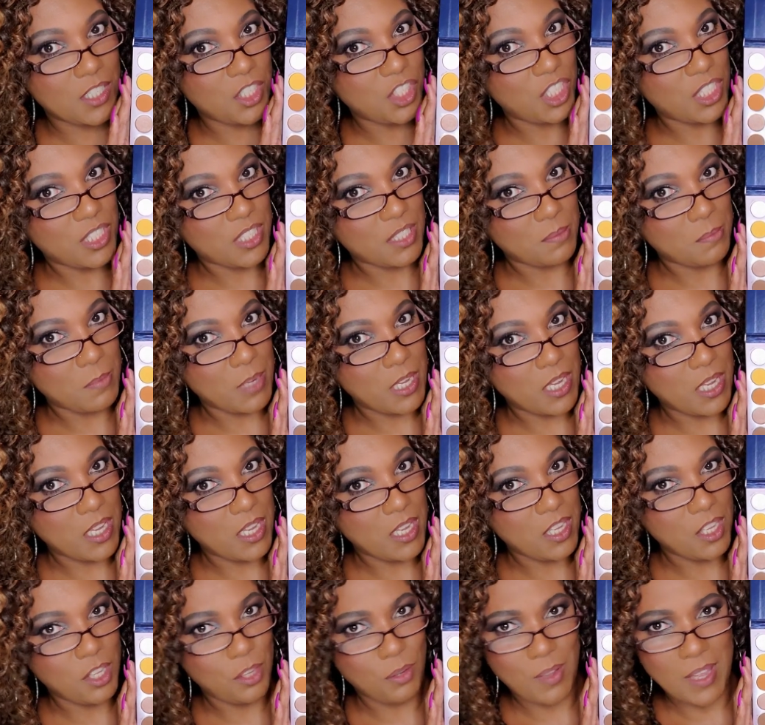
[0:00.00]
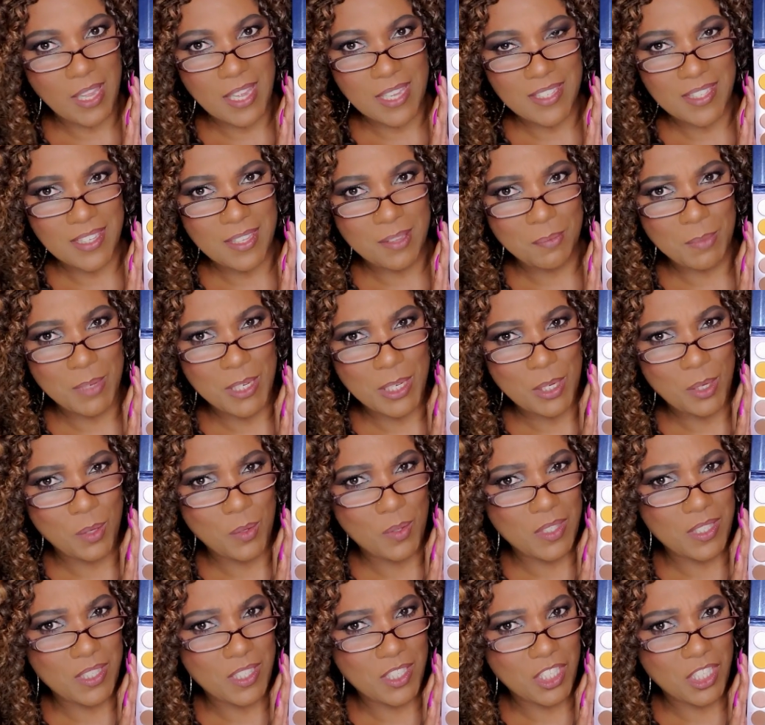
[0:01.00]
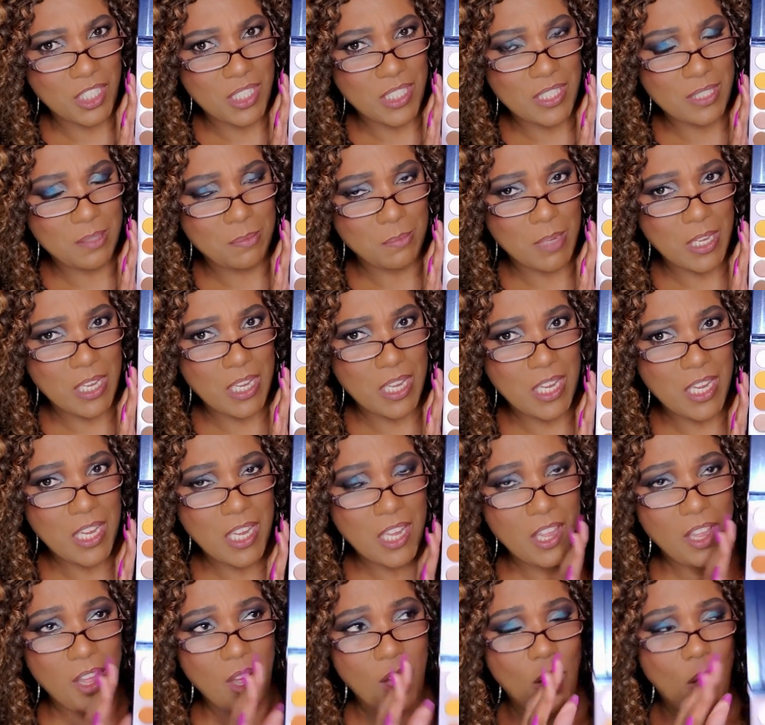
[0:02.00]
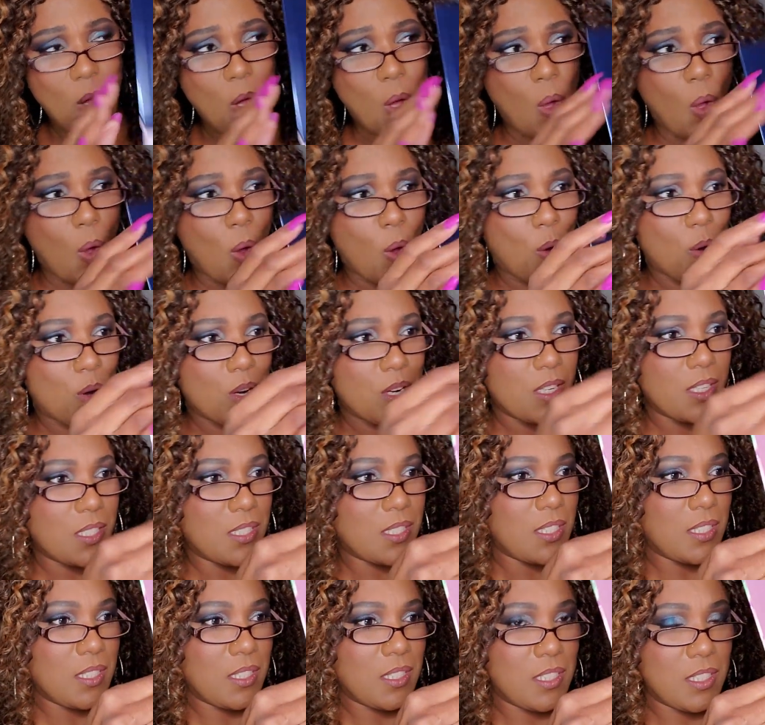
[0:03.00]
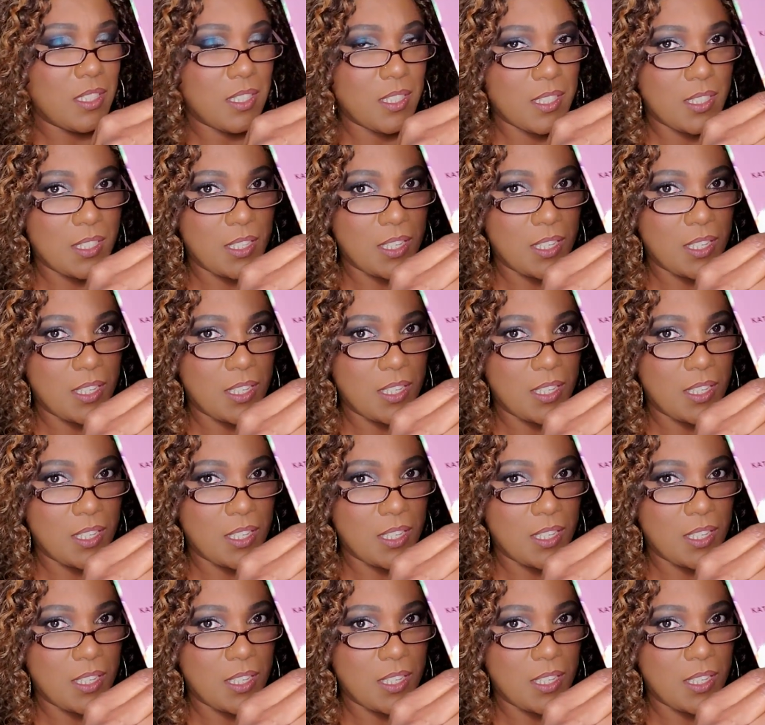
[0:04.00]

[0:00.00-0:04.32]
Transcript: it just me? You guys let me know. Is it just me? Or does it look